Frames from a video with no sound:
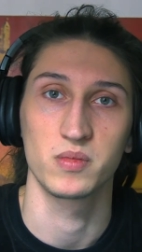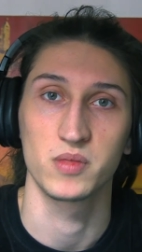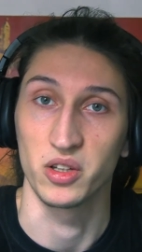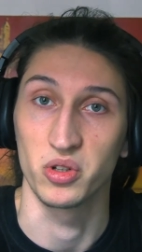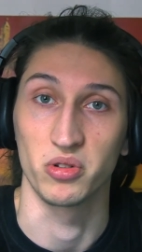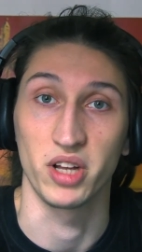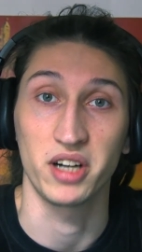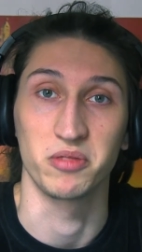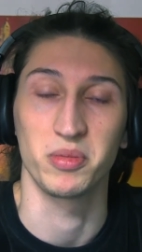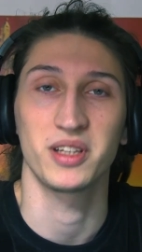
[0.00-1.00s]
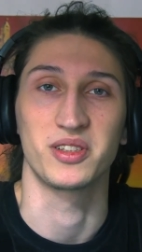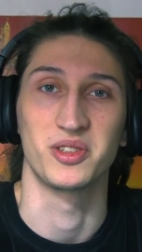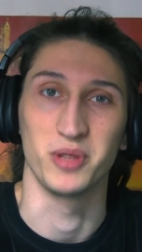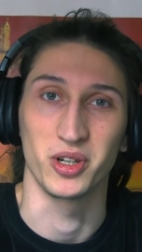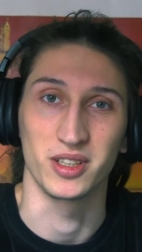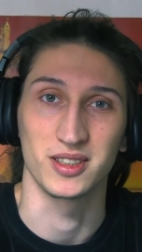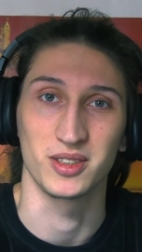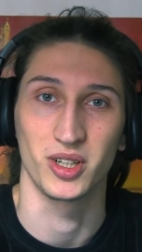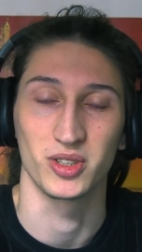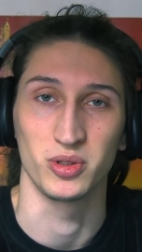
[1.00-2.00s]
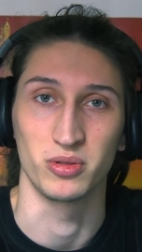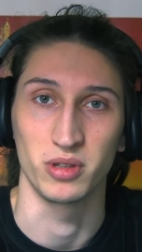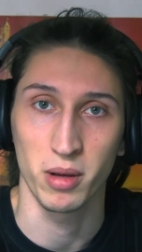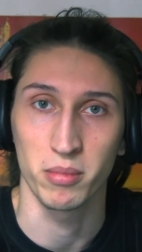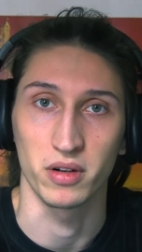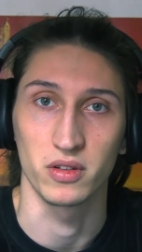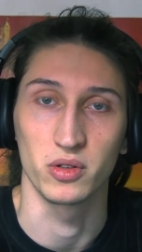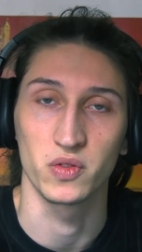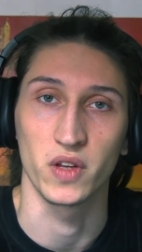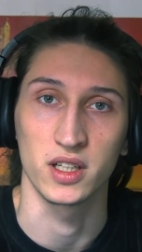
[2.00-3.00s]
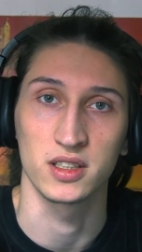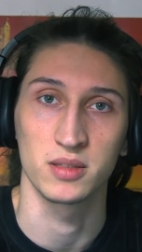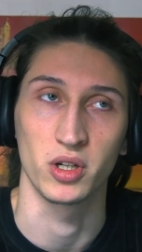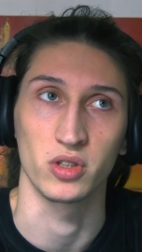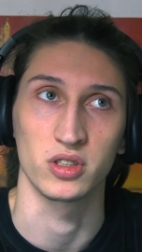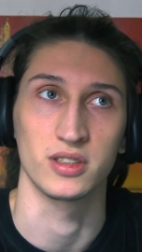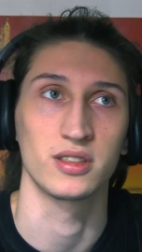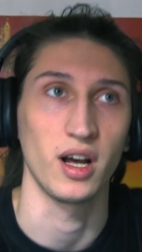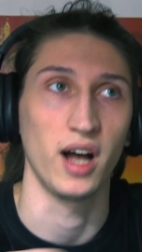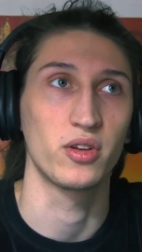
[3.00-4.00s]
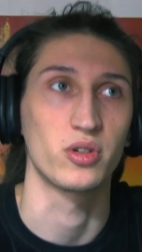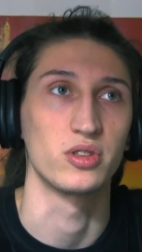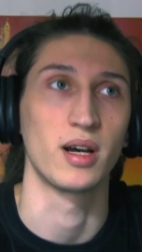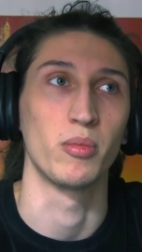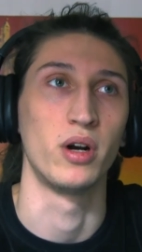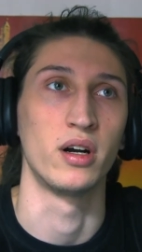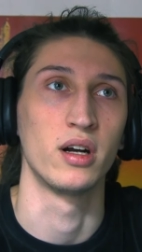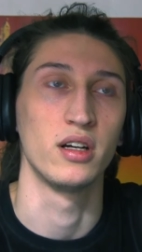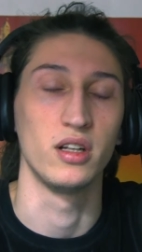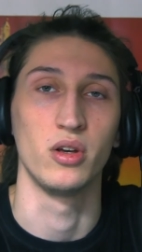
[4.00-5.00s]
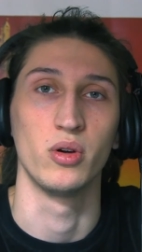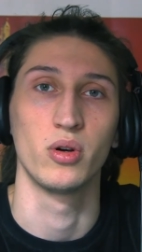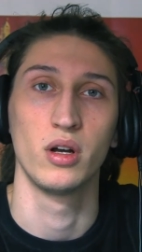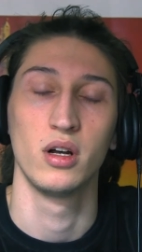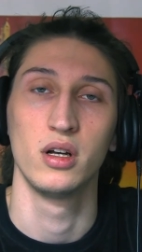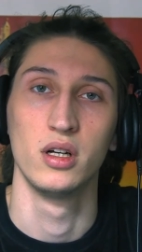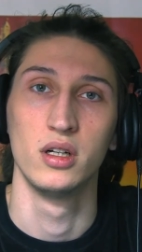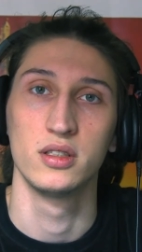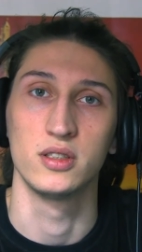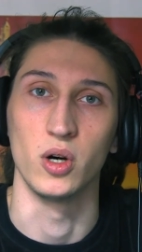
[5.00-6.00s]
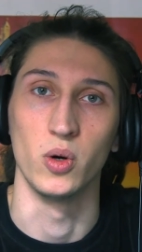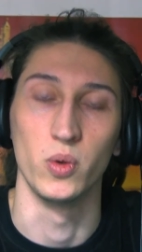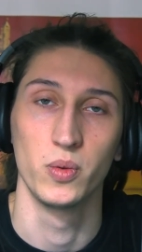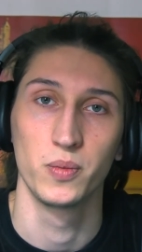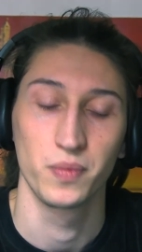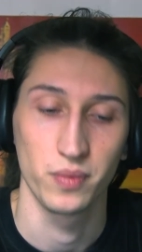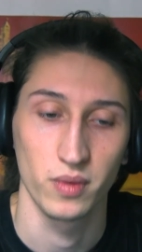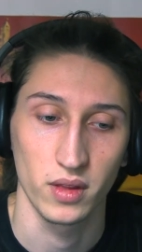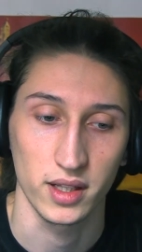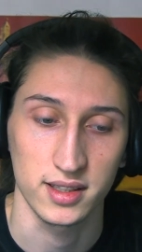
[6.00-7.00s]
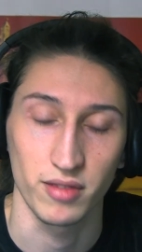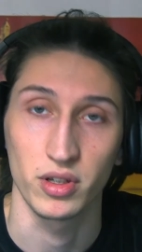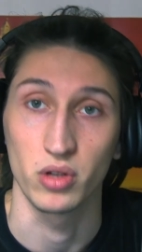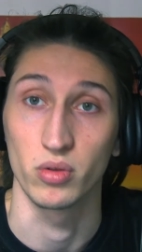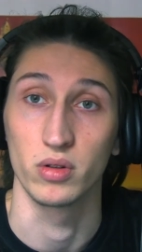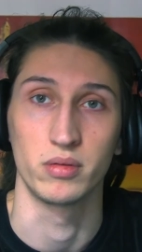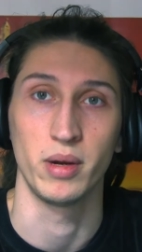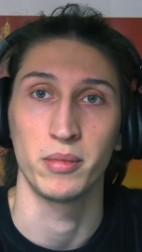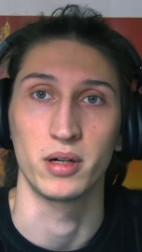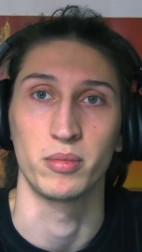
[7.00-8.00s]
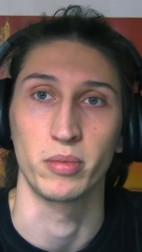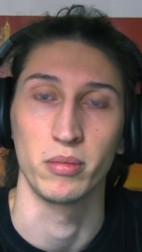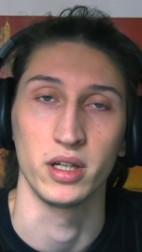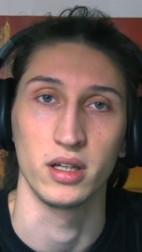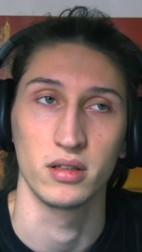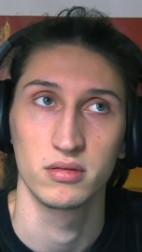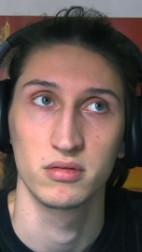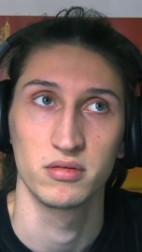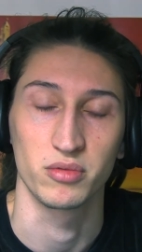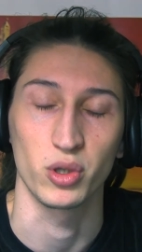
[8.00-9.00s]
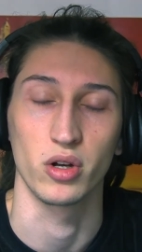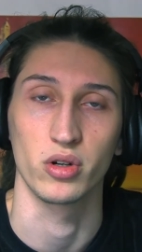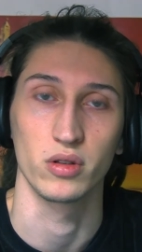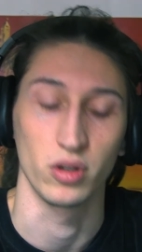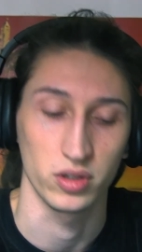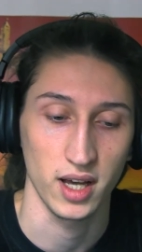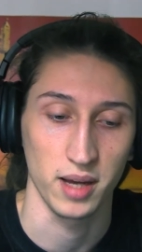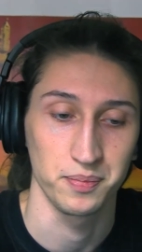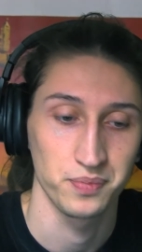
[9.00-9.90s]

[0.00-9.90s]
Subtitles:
then you'll learn better, to be honest, because you remember those things because it's anchored somewhere in you. So that's something you'll remember probably for a long time.